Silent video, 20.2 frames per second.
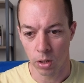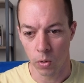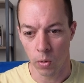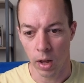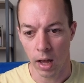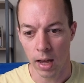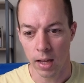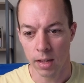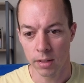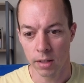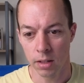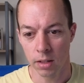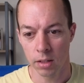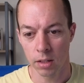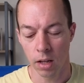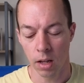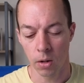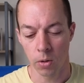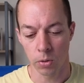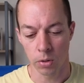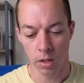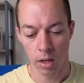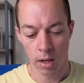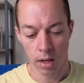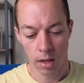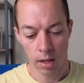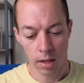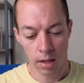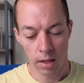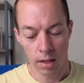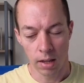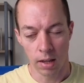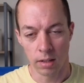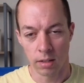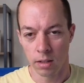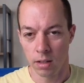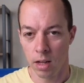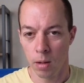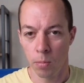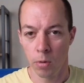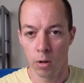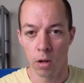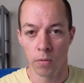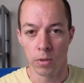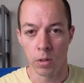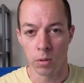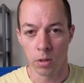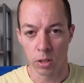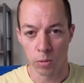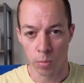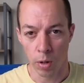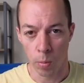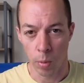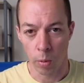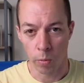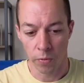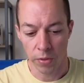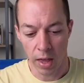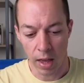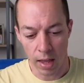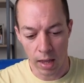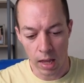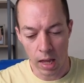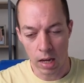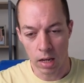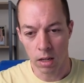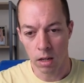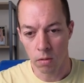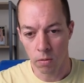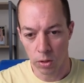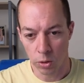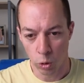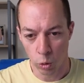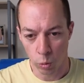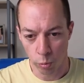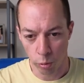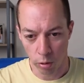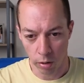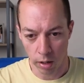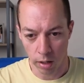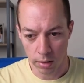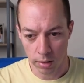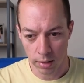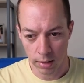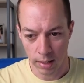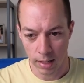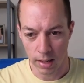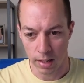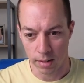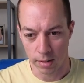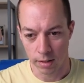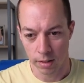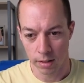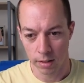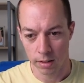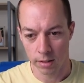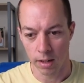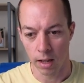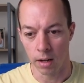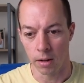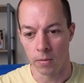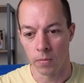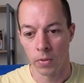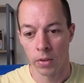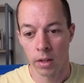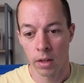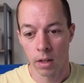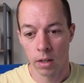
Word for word: So ASIN sales is the number of units per month that individual product is selling.